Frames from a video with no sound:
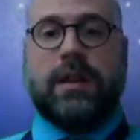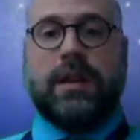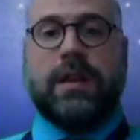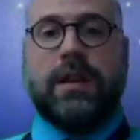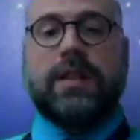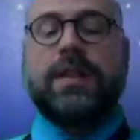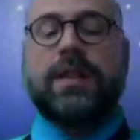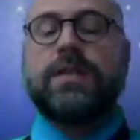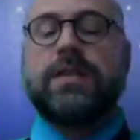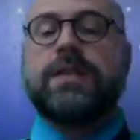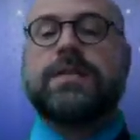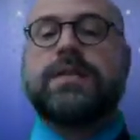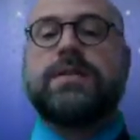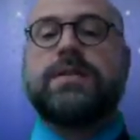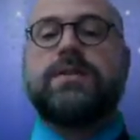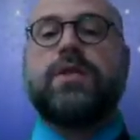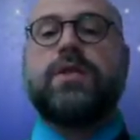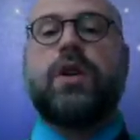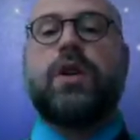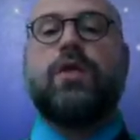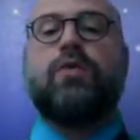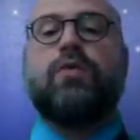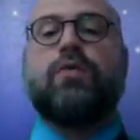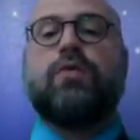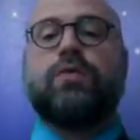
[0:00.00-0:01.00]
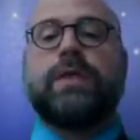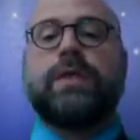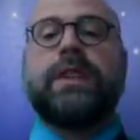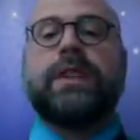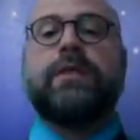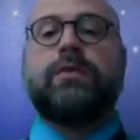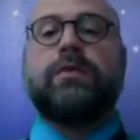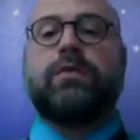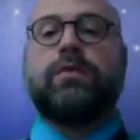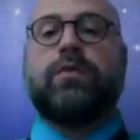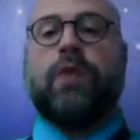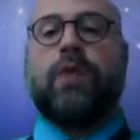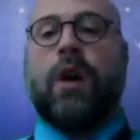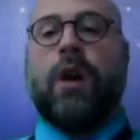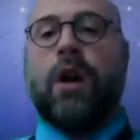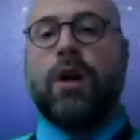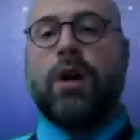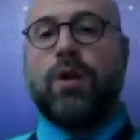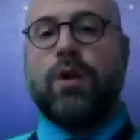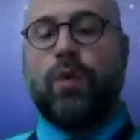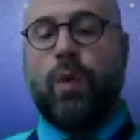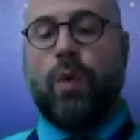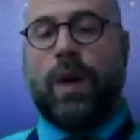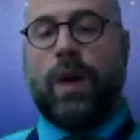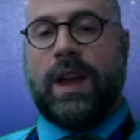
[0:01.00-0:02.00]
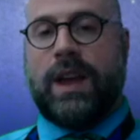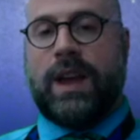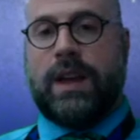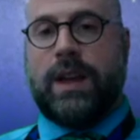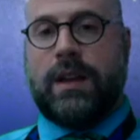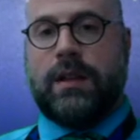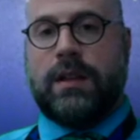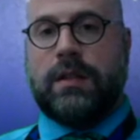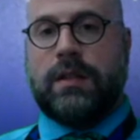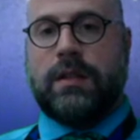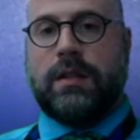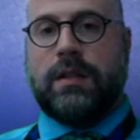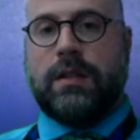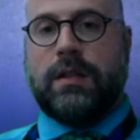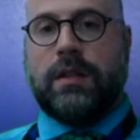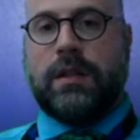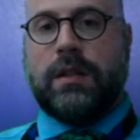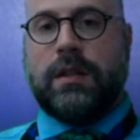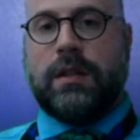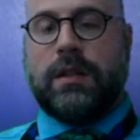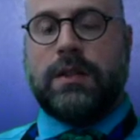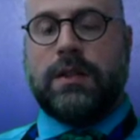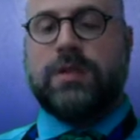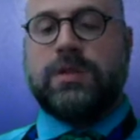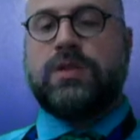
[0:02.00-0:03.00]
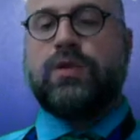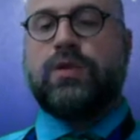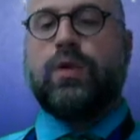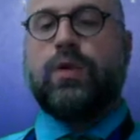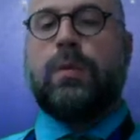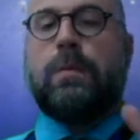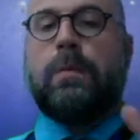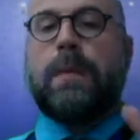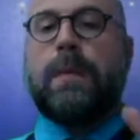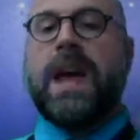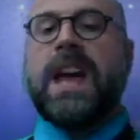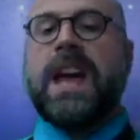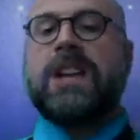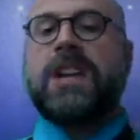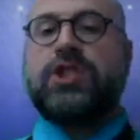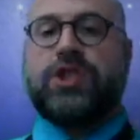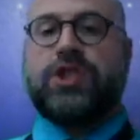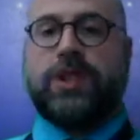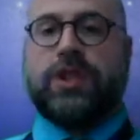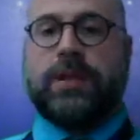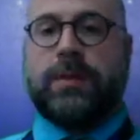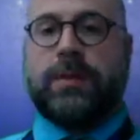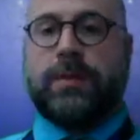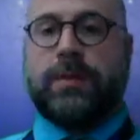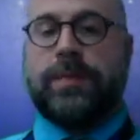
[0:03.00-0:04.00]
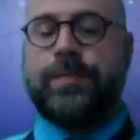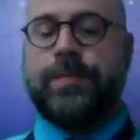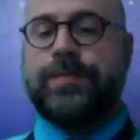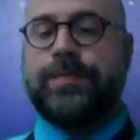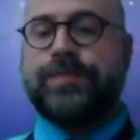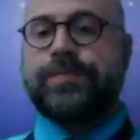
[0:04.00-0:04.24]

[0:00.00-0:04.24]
there is no real wrong way to imagine